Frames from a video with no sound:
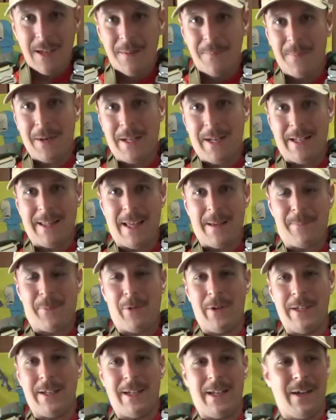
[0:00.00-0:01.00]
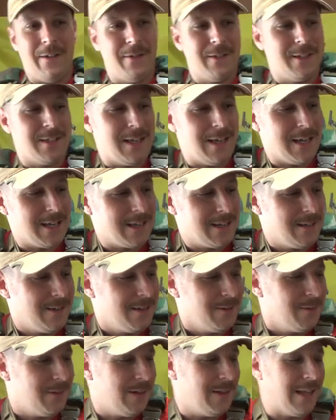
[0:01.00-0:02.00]
But at that point, I was like,
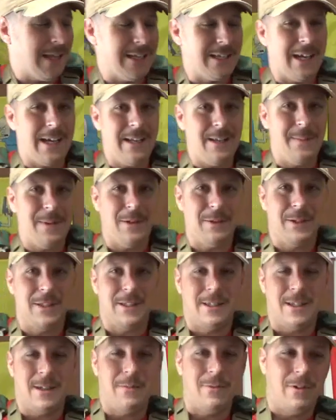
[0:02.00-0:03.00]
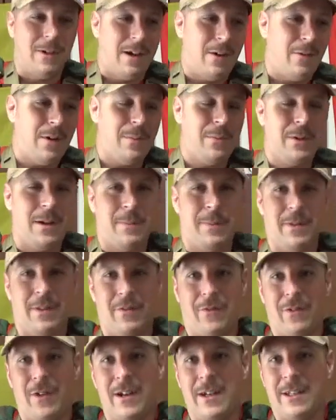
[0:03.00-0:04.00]
well, I gotta mount it somewhere. I want to put it up on the
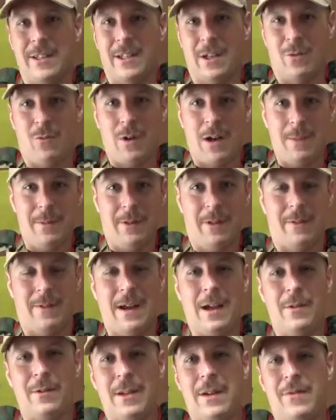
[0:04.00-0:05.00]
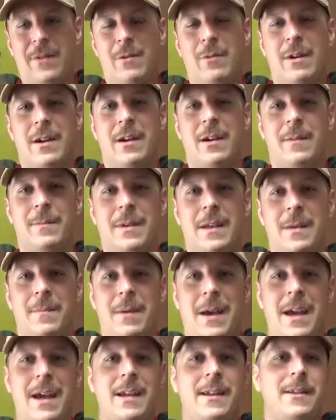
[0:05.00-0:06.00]
front. It's gonna wobble around everywhere and be a
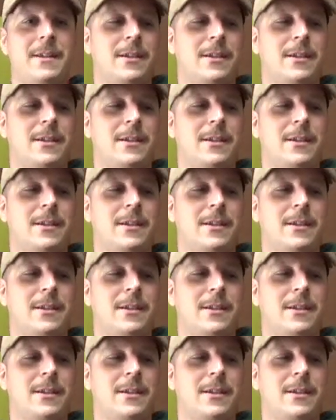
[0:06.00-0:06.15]
pain,